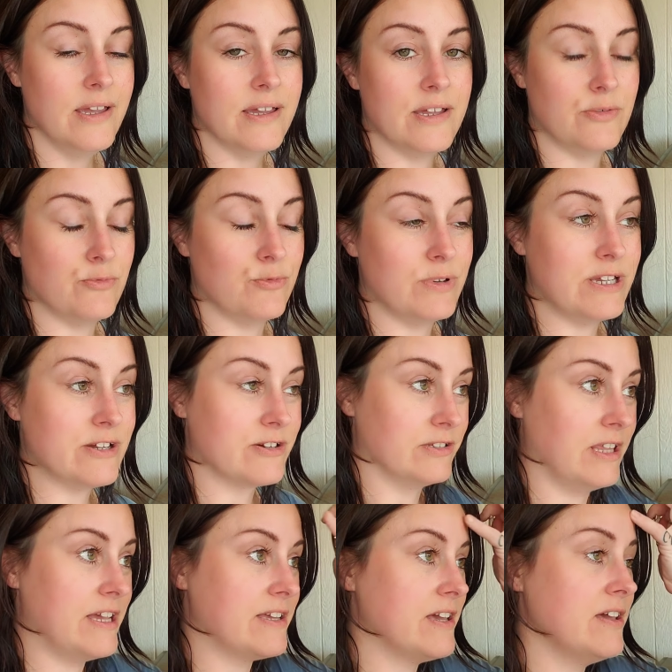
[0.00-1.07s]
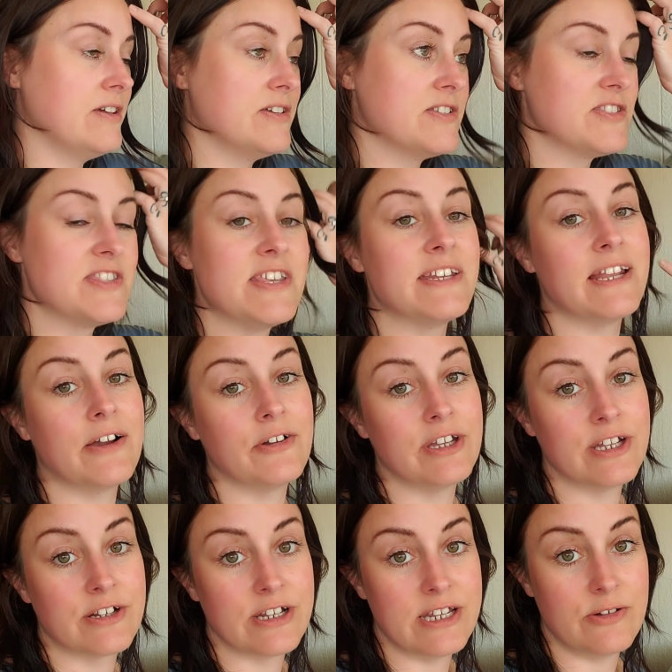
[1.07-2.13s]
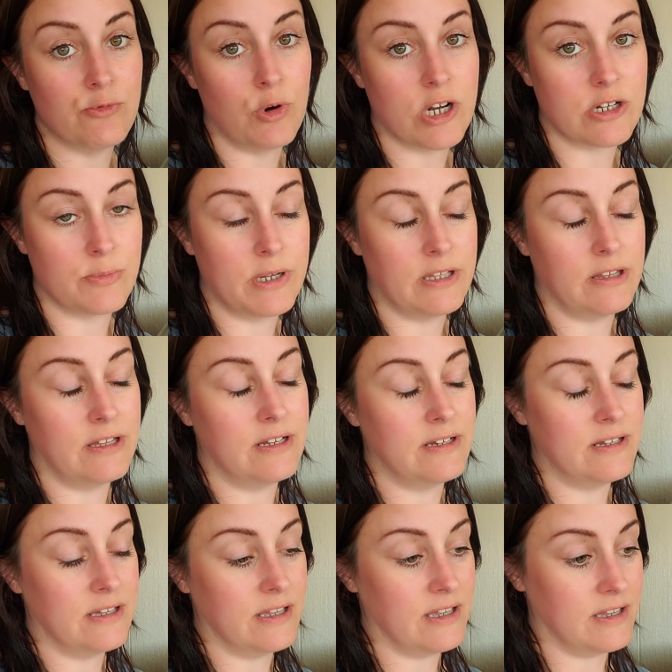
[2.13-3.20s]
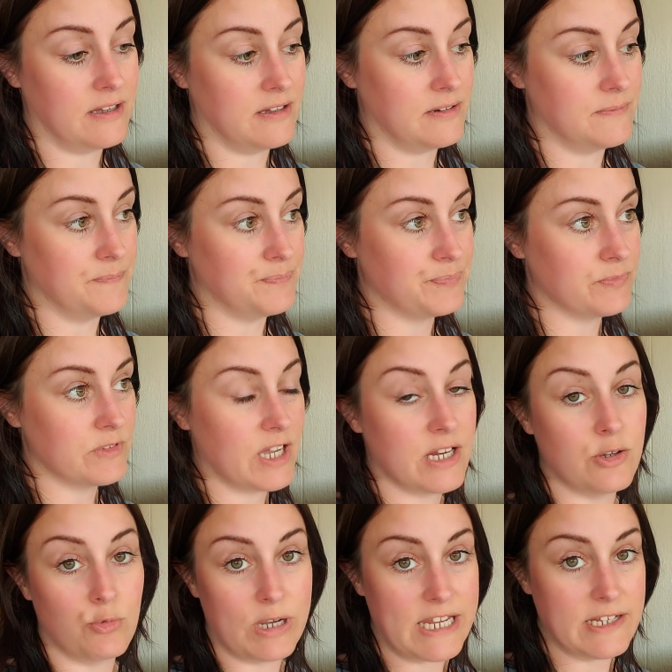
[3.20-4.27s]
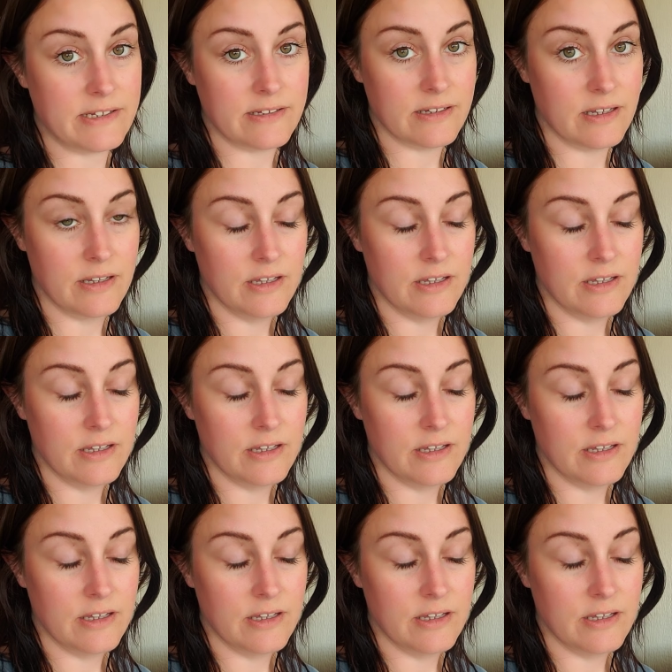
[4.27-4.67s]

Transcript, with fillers: and we are like sitting out here eating watermelon and kind of waiting